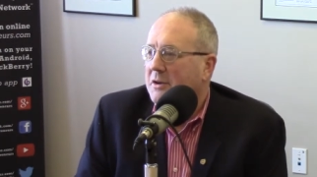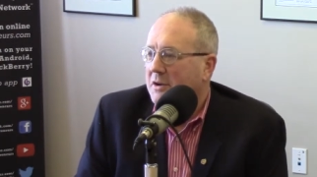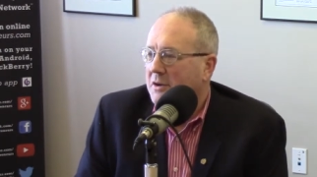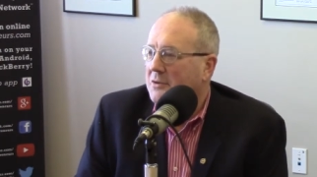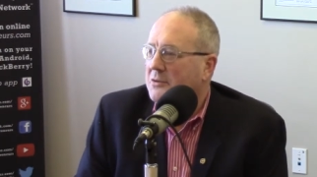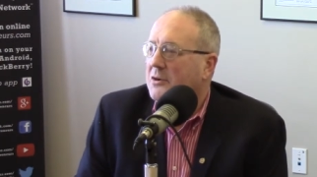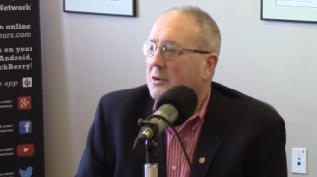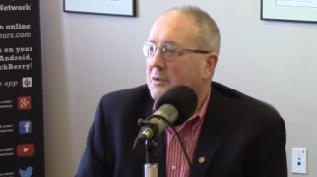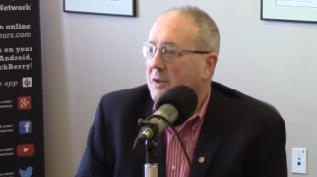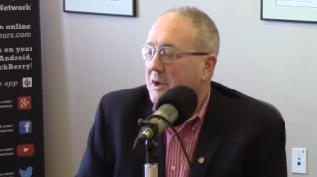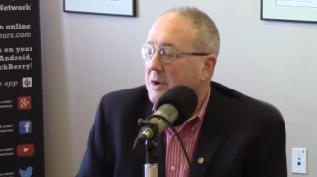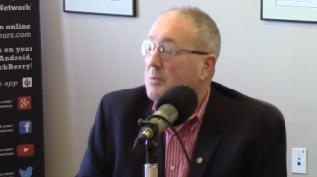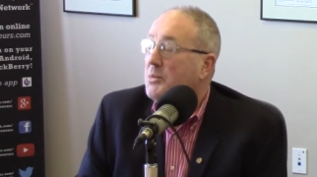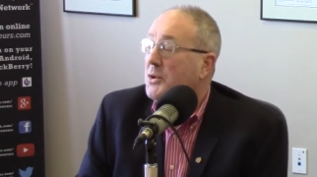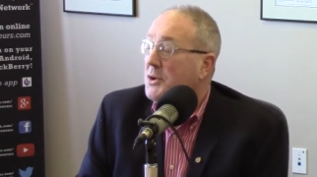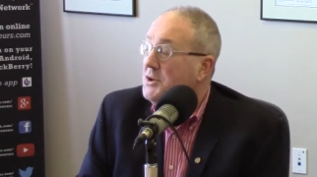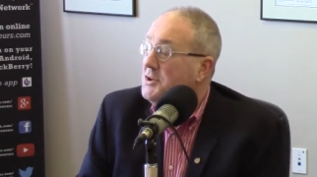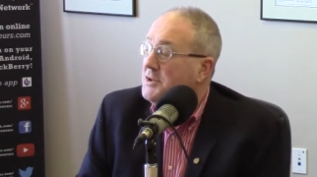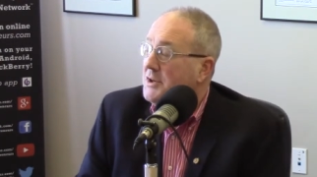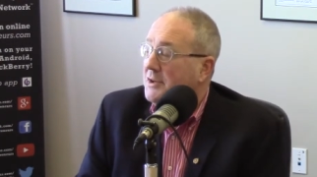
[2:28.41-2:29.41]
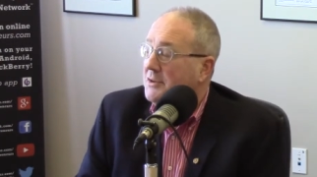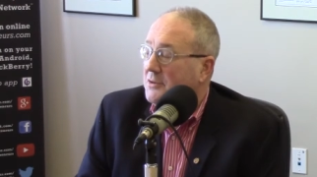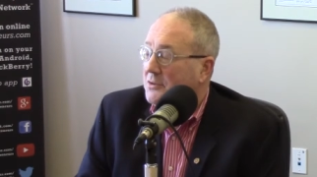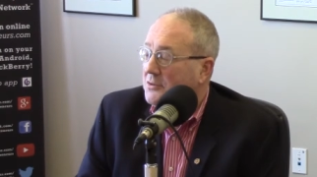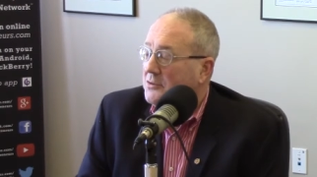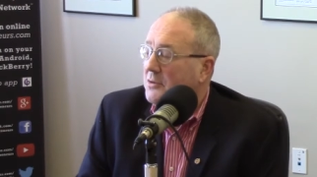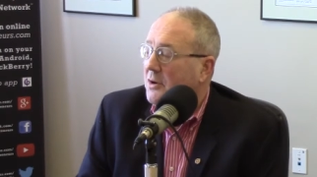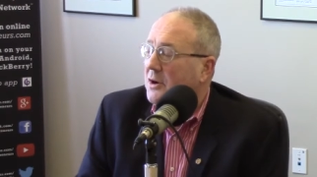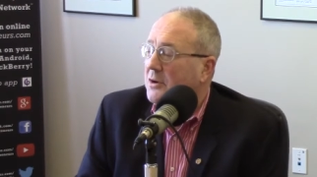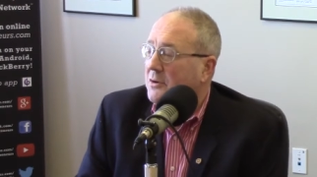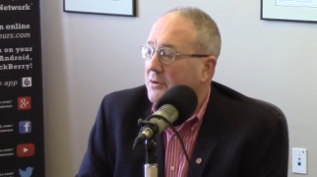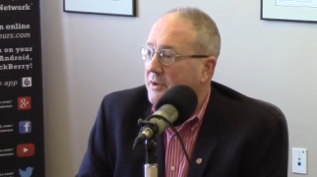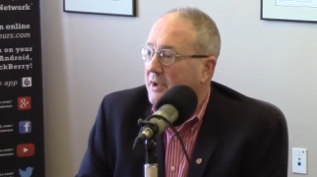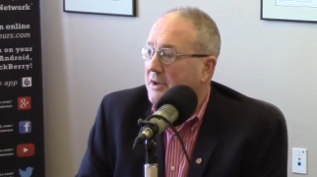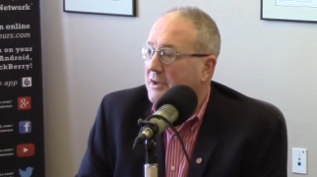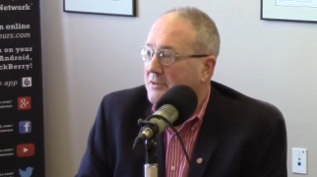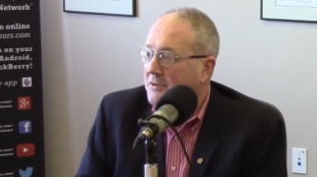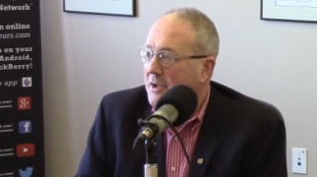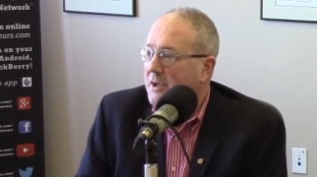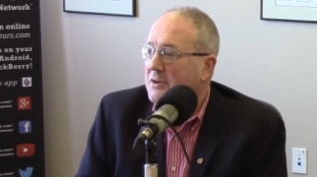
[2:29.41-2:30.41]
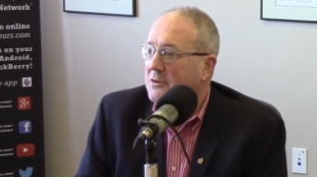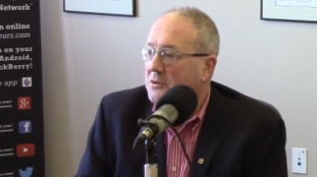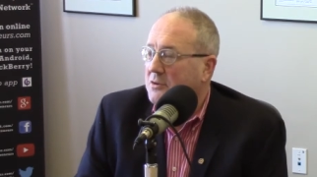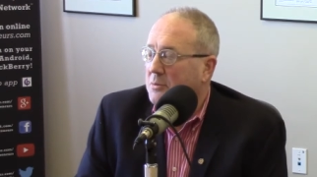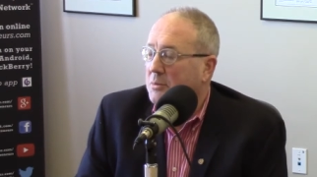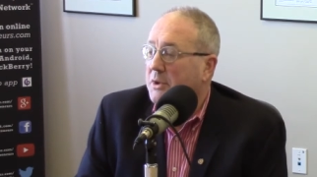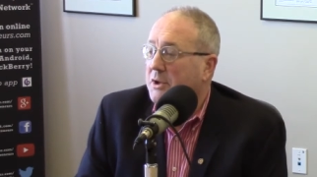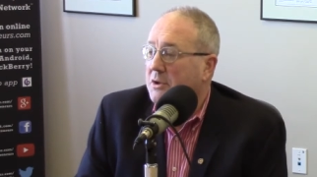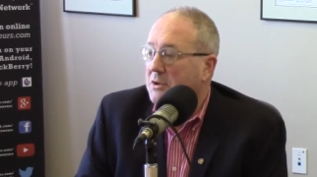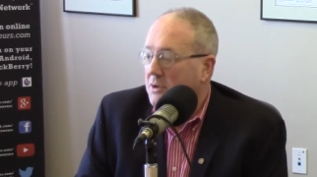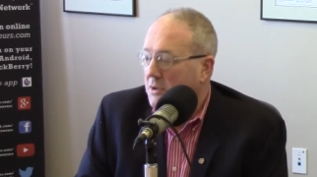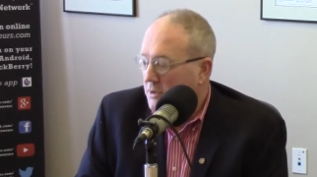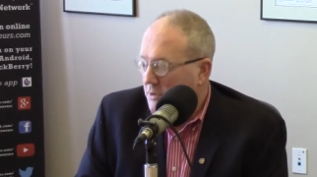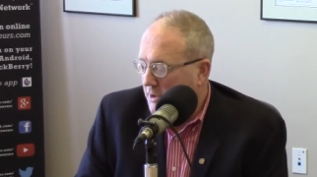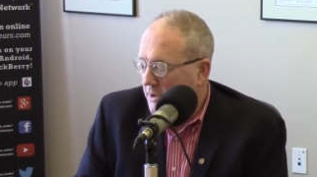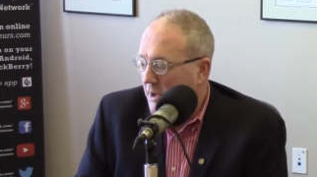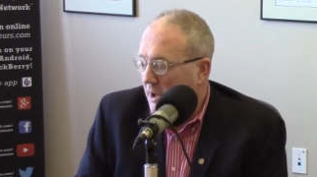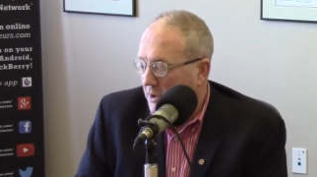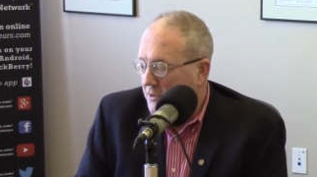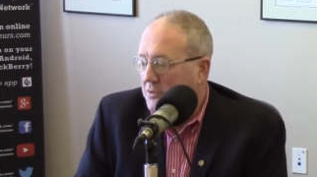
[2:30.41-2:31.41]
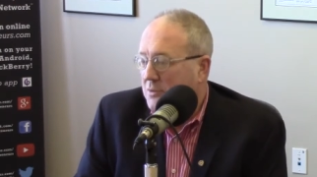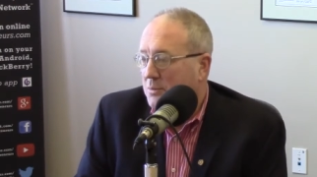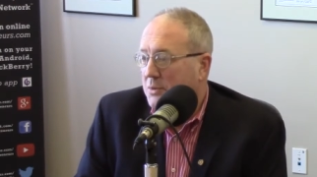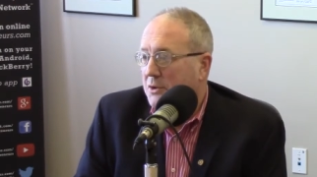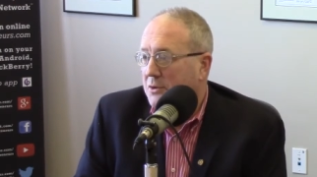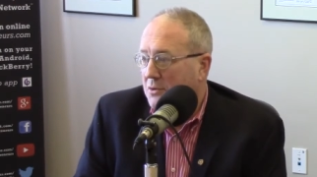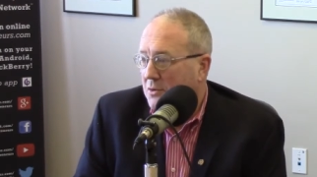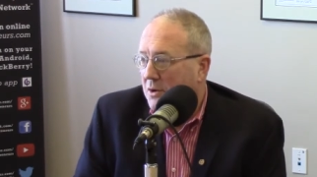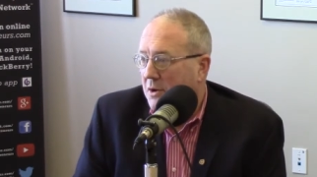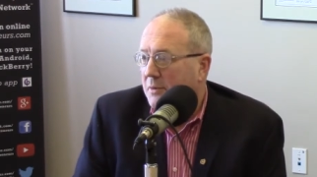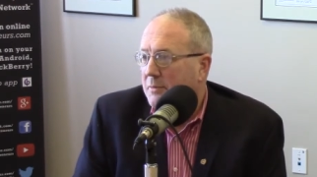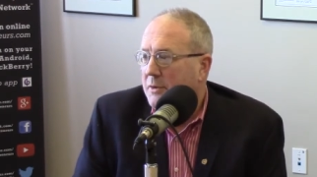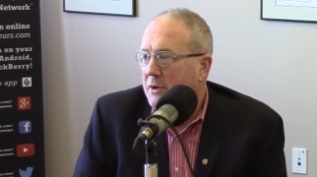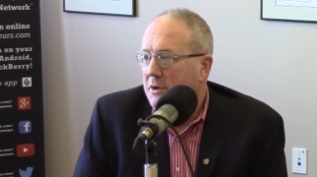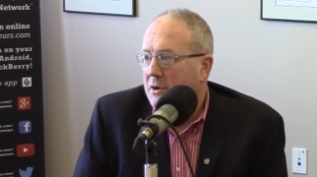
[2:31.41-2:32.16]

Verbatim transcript: And so they appreciate the struggle that it takes to be an entrepreneur.